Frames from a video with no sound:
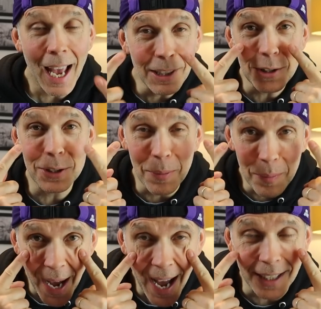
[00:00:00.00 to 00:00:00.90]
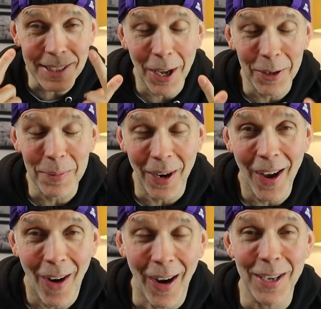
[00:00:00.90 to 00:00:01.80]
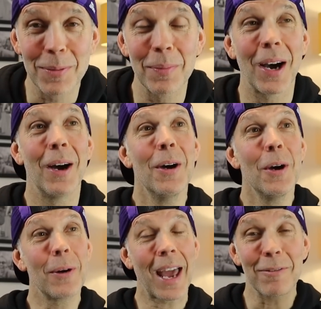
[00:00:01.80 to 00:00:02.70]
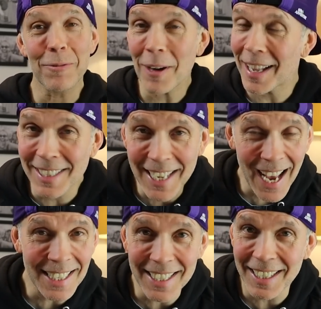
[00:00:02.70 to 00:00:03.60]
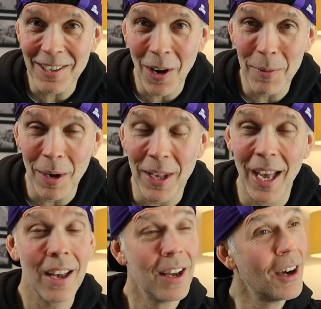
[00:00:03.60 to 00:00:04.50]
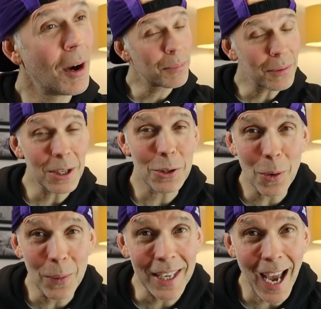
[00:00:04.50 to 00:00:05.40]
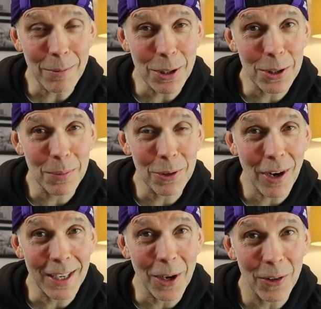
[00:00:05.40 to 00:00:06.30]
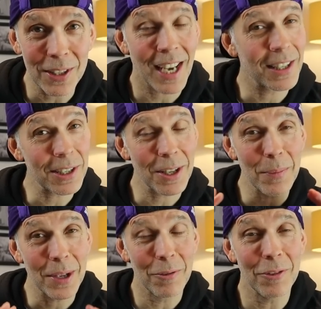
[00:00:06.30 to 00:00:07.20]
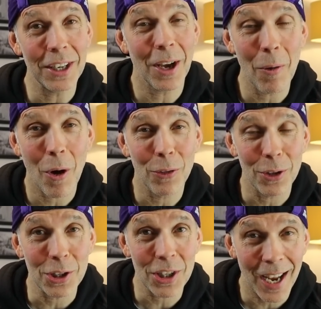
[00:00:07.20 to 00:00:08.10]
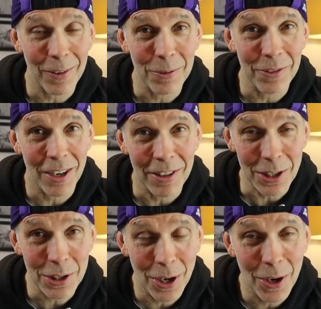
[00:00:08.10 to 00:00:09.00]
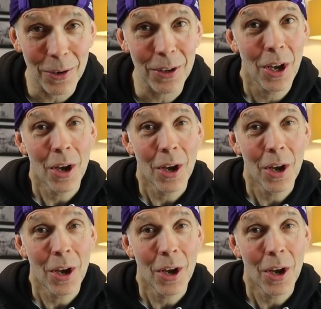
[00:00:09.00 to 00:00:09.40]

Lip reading: hence the bags under my eyes, but we had a fantastic time up there. I'm pretty sure we captured some great content, so there'll be a video on the channel very soon.